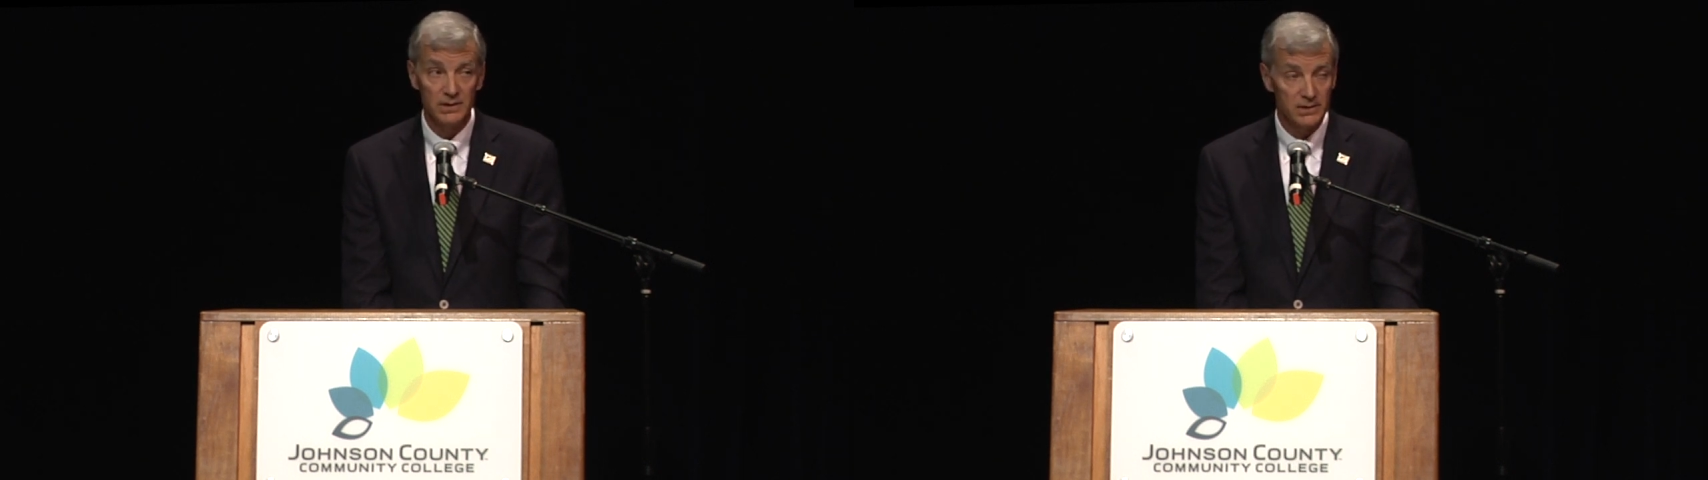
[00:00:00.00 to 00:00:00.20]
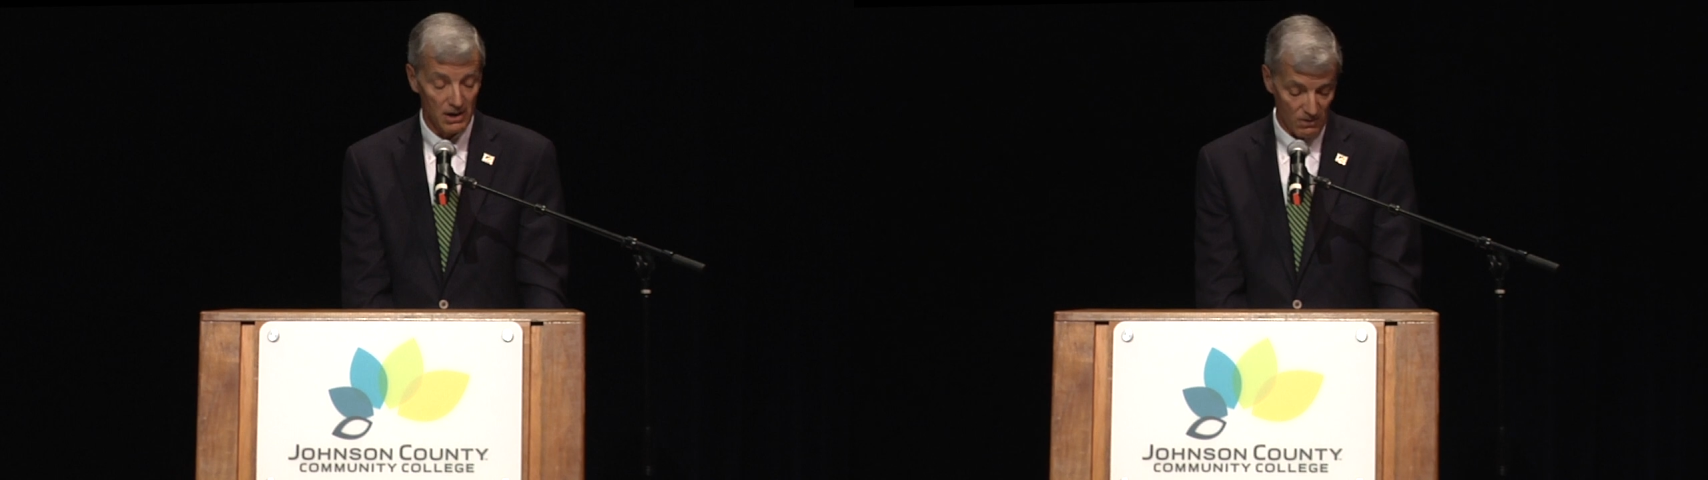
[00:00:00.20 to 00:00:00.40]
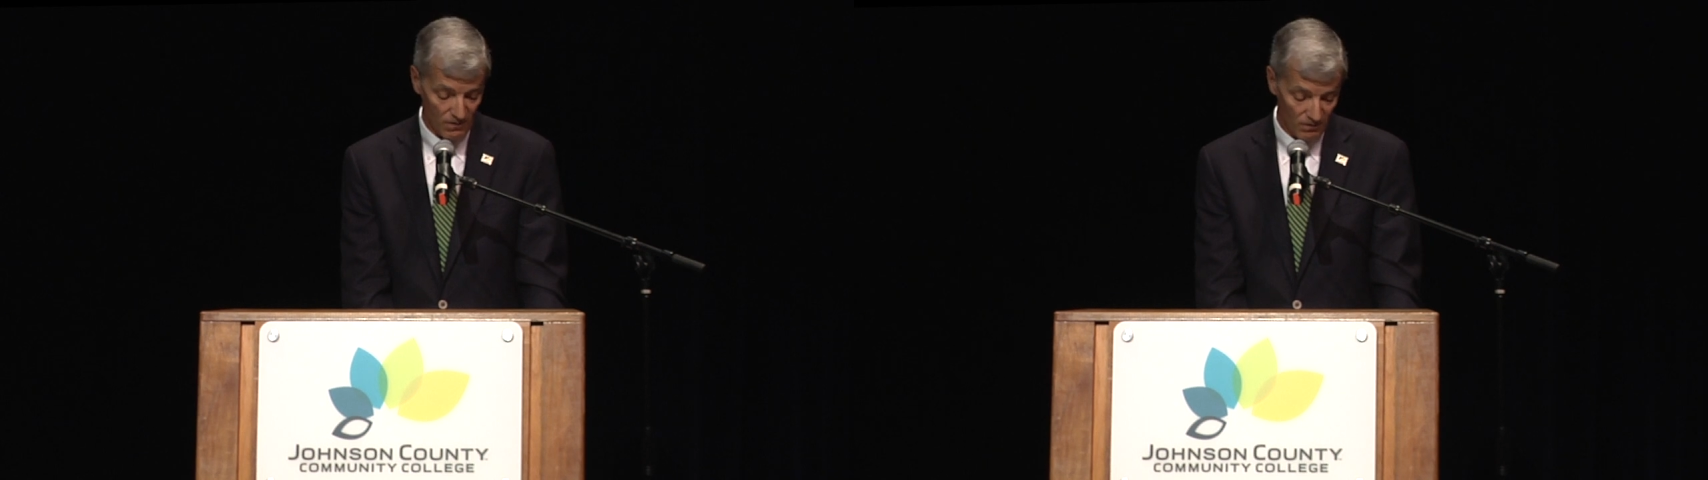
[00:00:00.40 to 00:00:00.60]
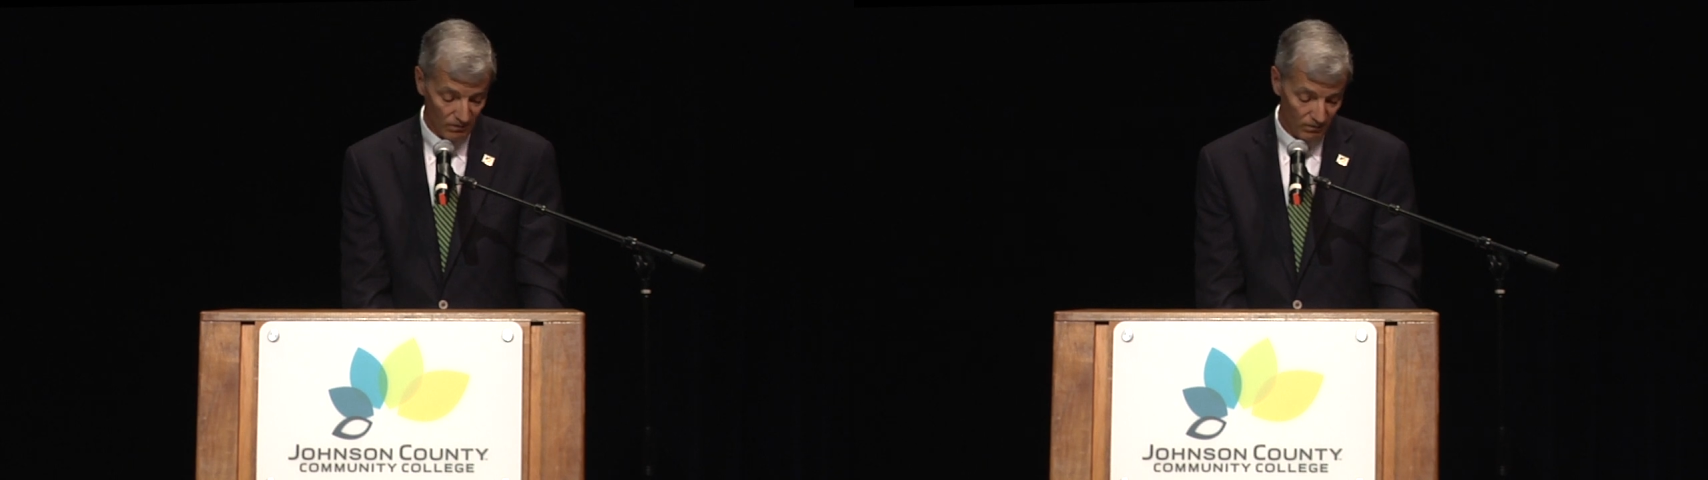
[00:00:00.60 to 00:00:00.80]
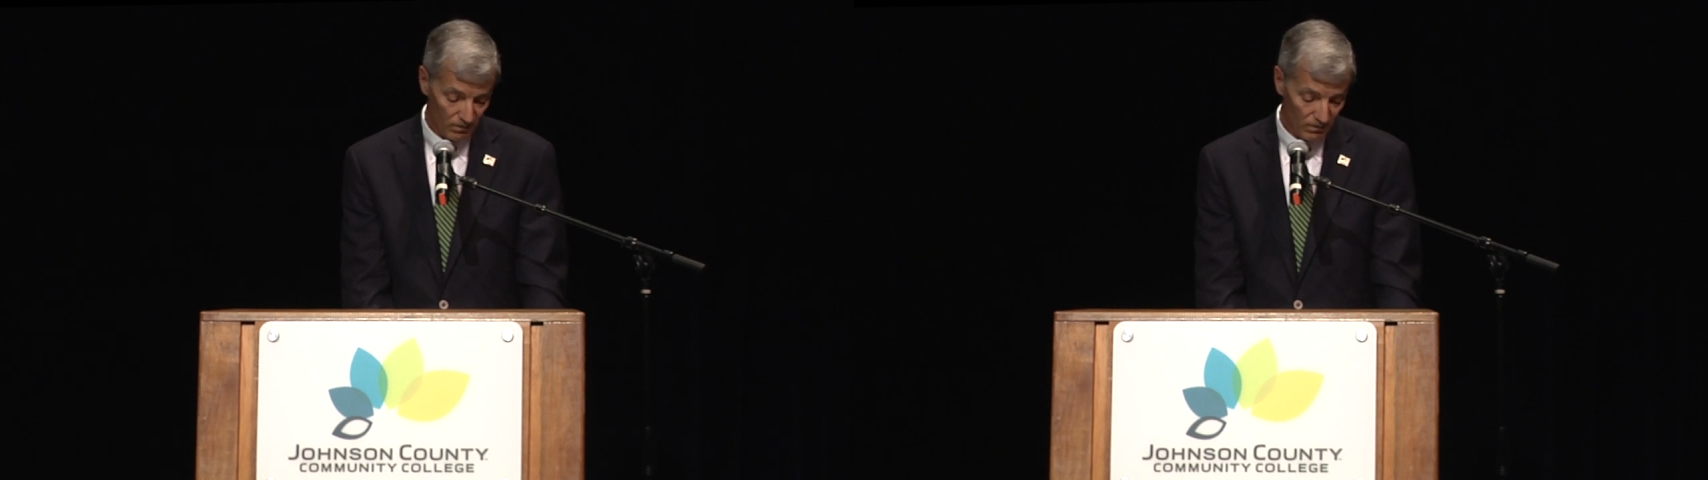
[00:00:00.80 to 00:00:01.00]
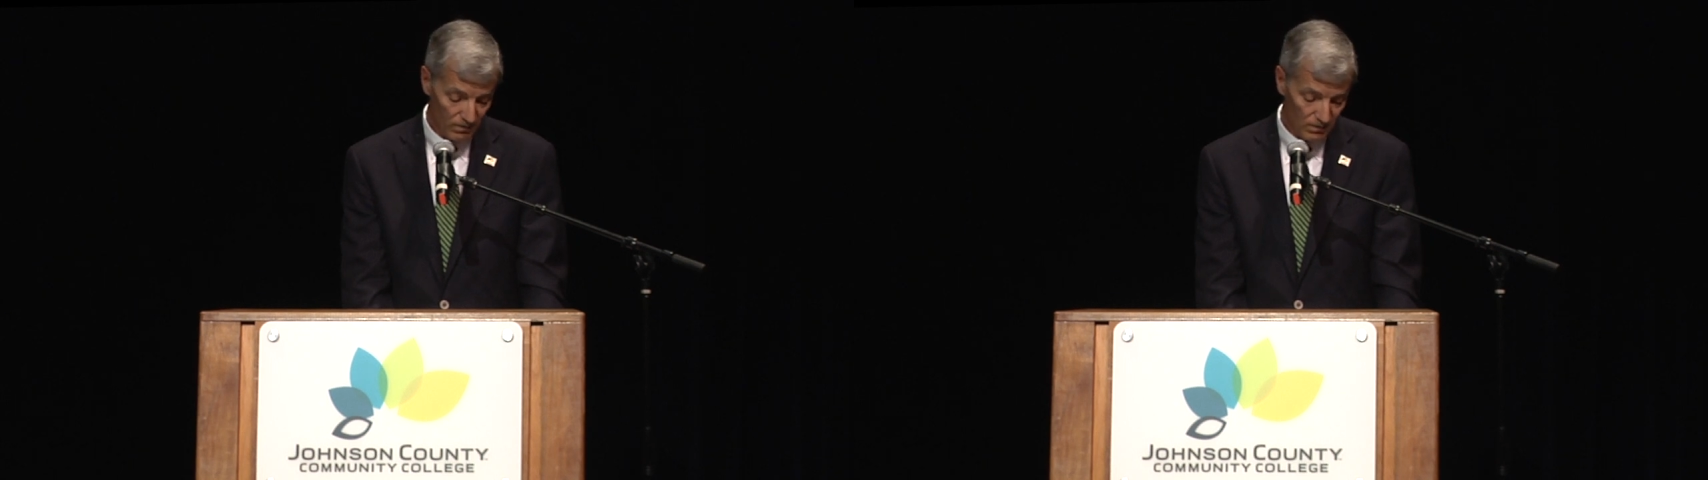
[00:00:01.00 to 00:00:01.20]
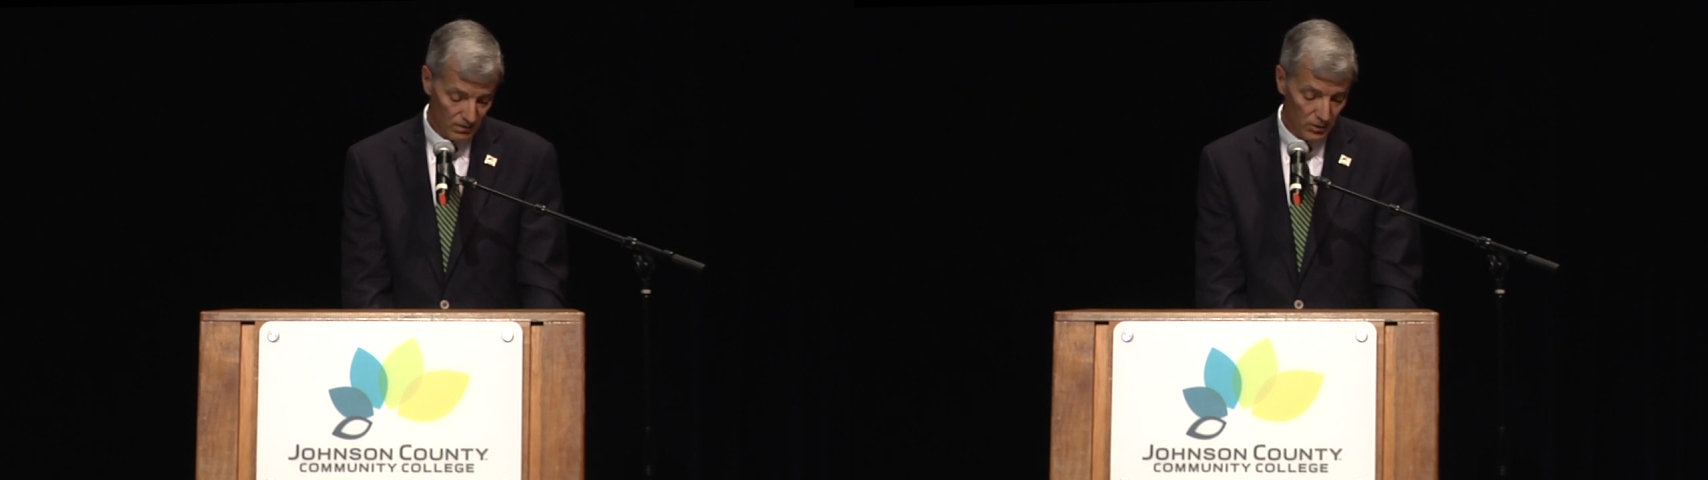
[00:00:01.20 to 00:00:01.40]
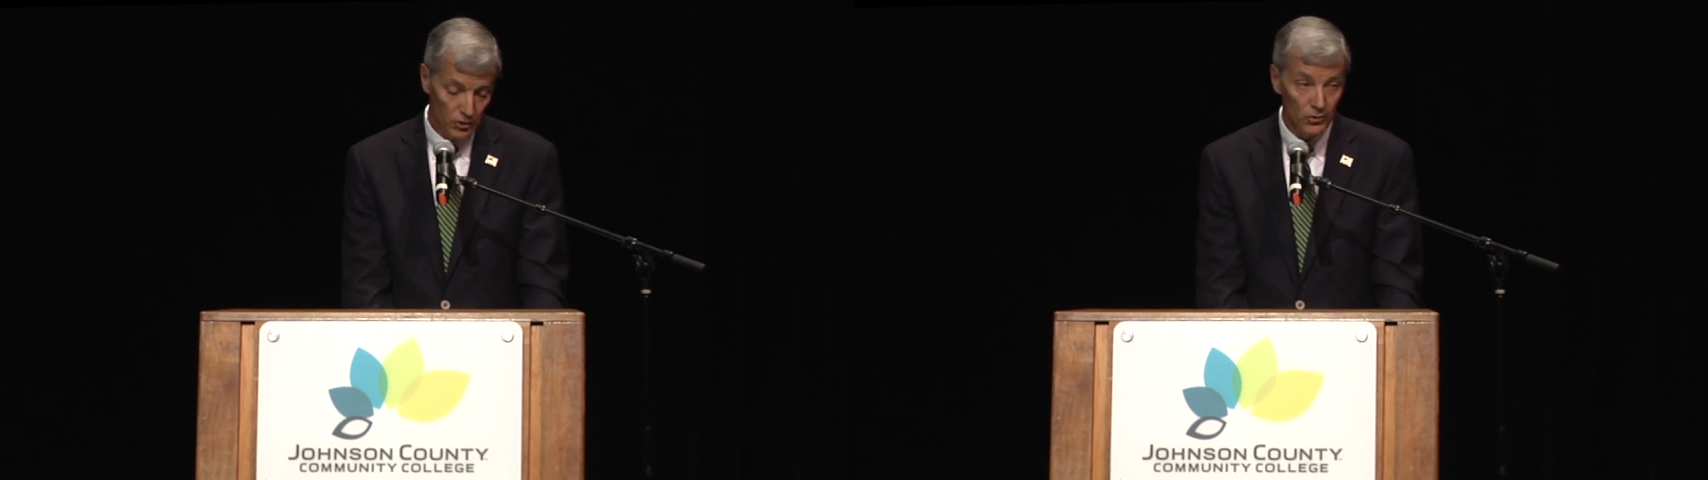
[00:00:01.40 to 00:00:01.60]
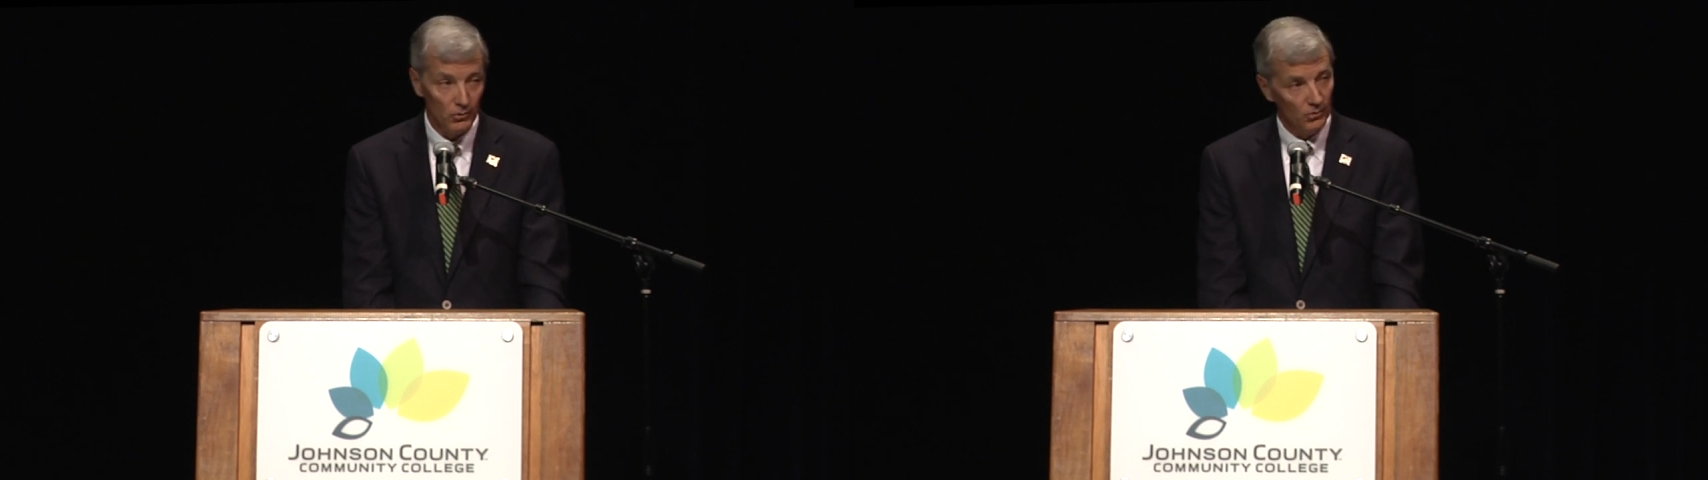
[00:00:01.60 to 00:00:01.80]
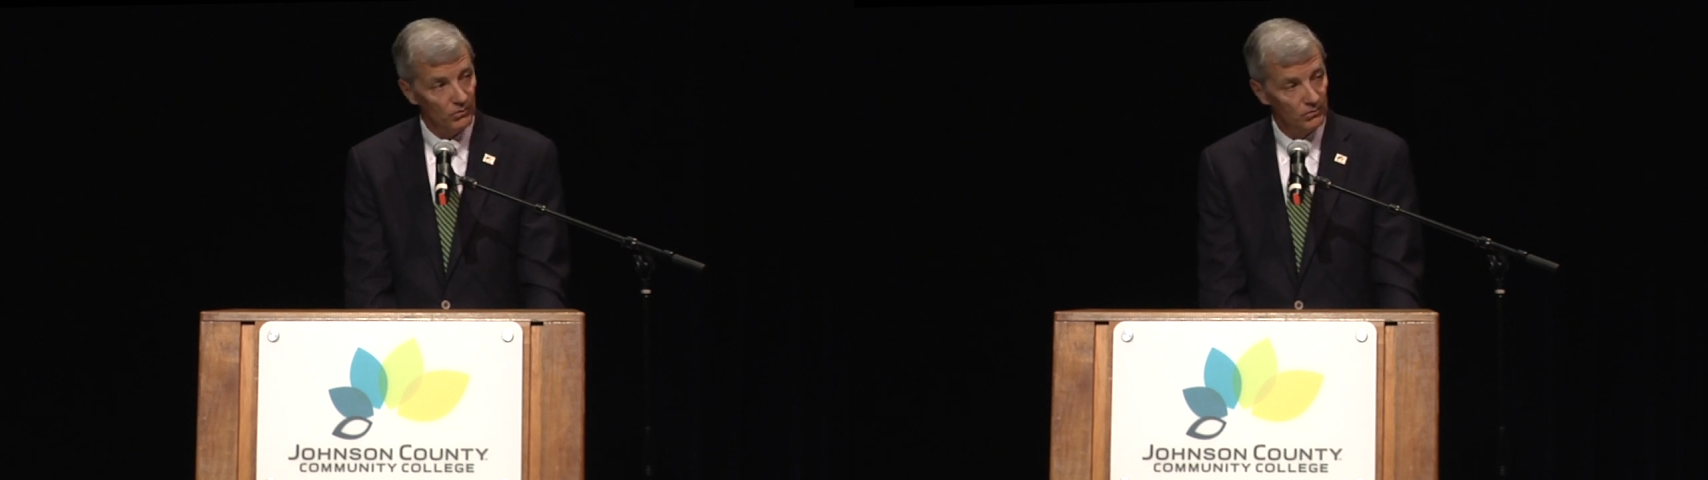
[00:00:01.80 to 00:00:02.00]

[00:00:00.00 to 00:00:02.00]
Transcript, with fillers: so, who?